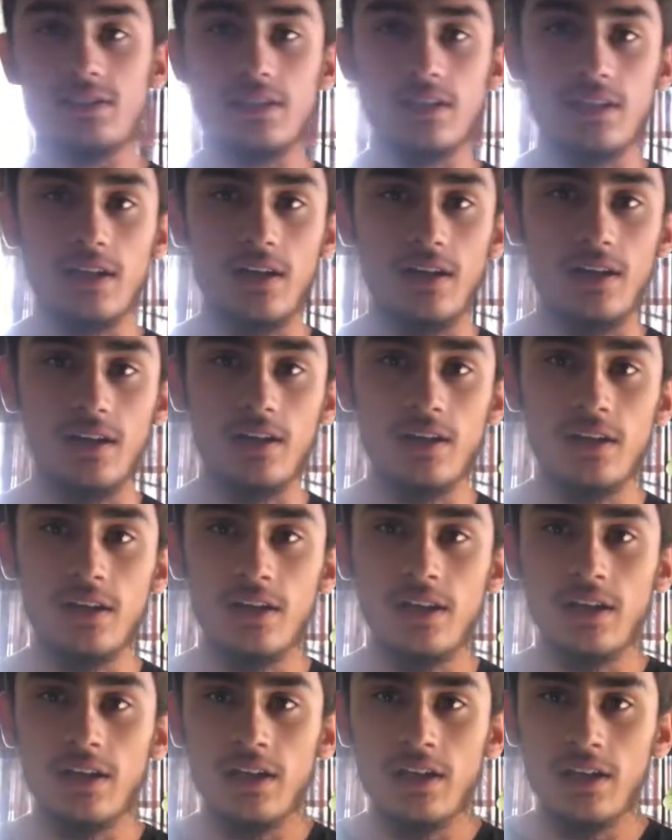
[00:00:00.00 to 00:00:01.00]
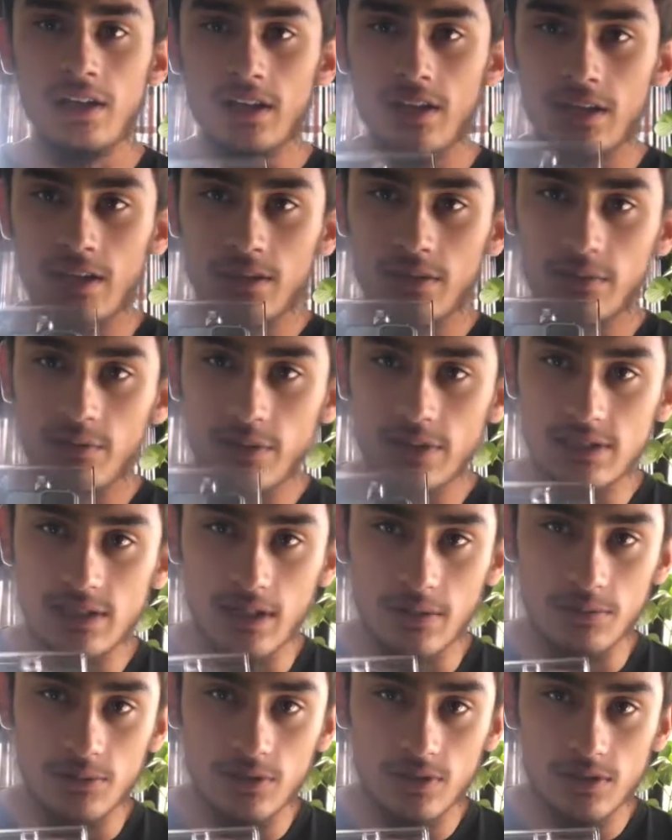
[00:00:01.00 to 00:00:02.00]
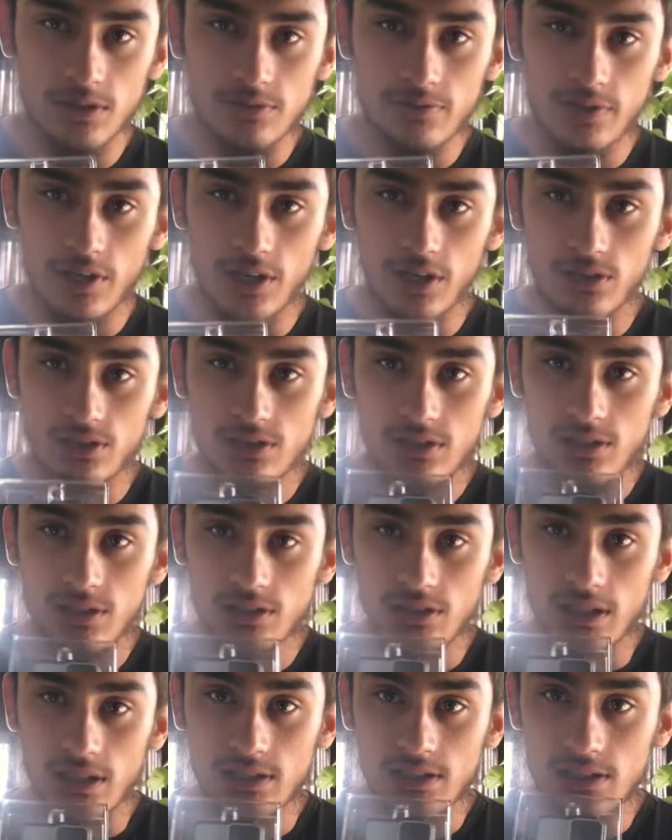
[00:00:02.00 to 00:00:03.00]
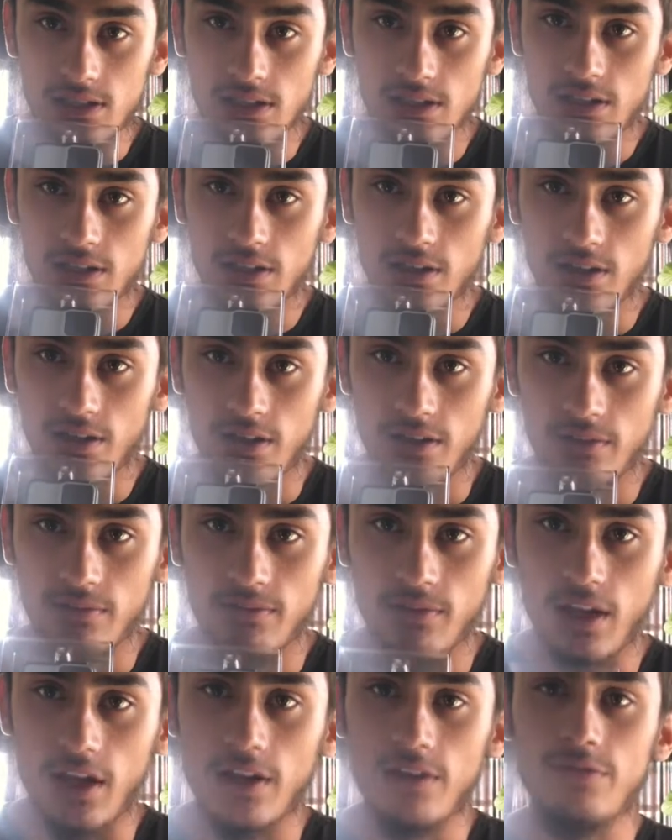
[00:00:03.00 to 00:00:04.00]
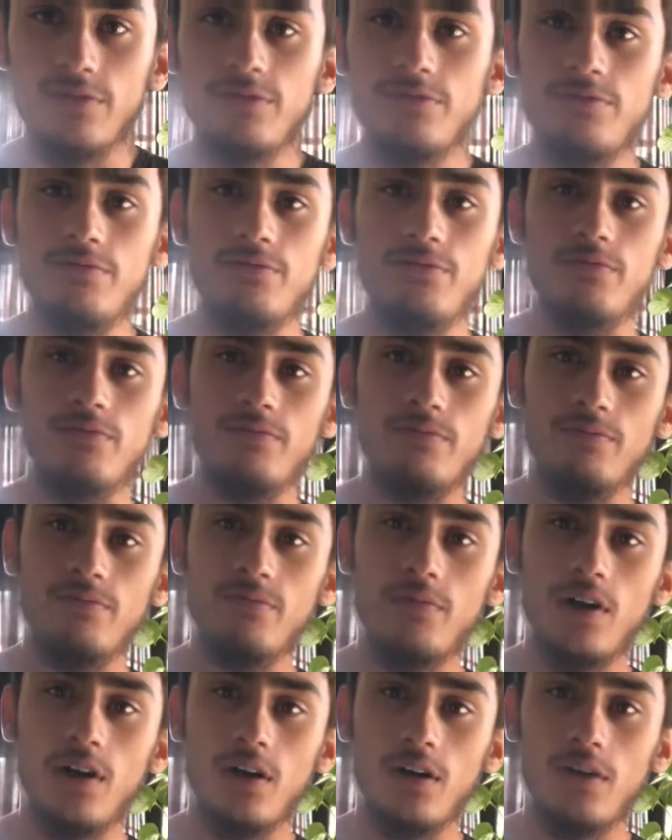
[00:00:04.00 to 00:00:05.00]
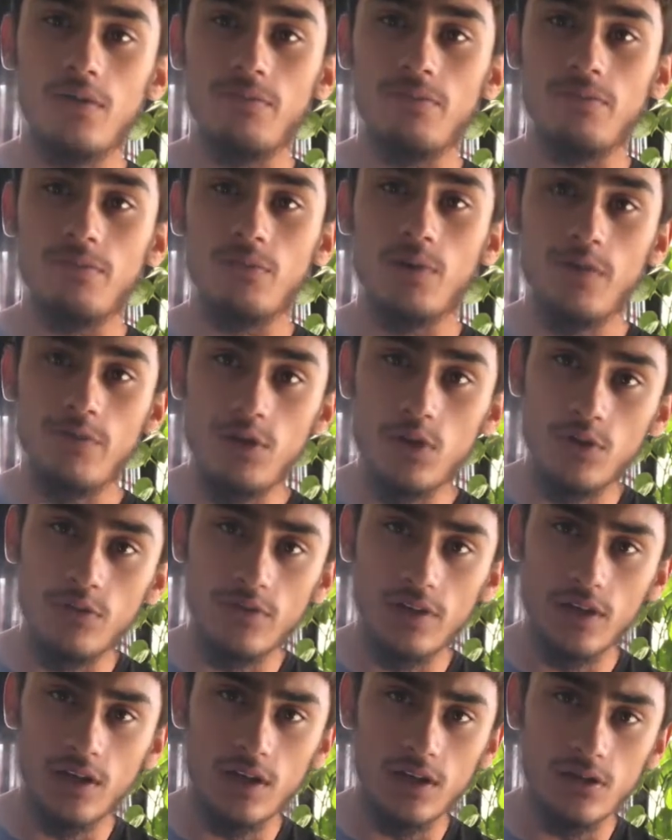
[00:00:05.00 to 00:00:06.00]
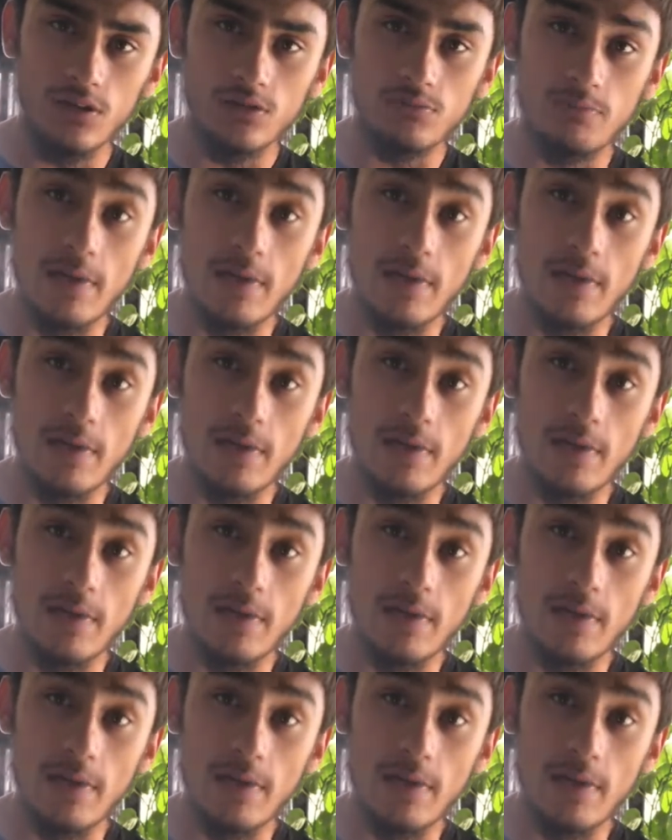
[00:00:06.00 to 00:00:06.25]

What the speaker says: and reason I'm doing this video is because I've seen a lot of review videos,